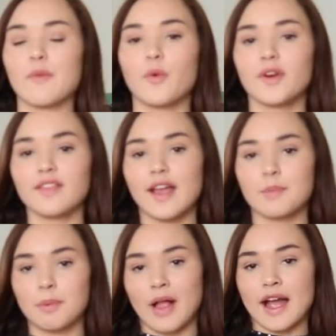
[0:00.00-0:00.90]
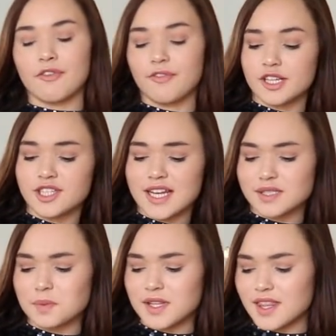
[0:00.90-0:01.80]
wore like black
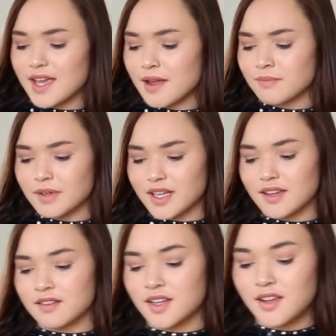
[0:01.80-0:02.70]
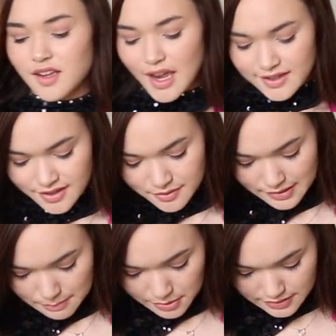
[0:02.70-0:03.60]
fishnets with it, but I didn't
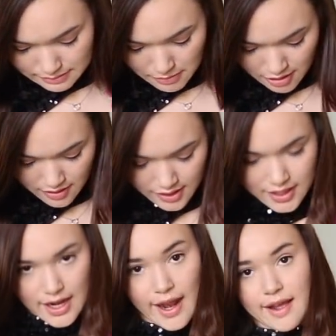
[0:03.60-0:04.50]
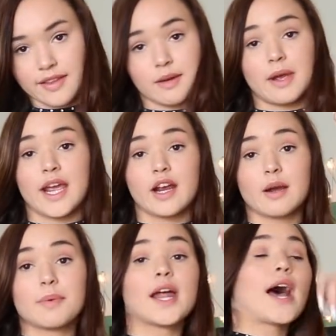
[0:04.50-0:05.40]
want to put them on, and I had like my hair
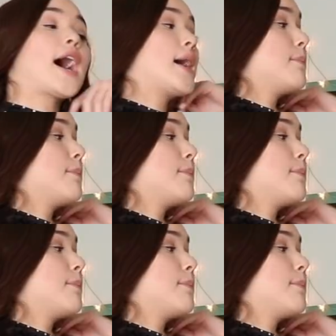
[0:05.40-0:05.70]
up in a high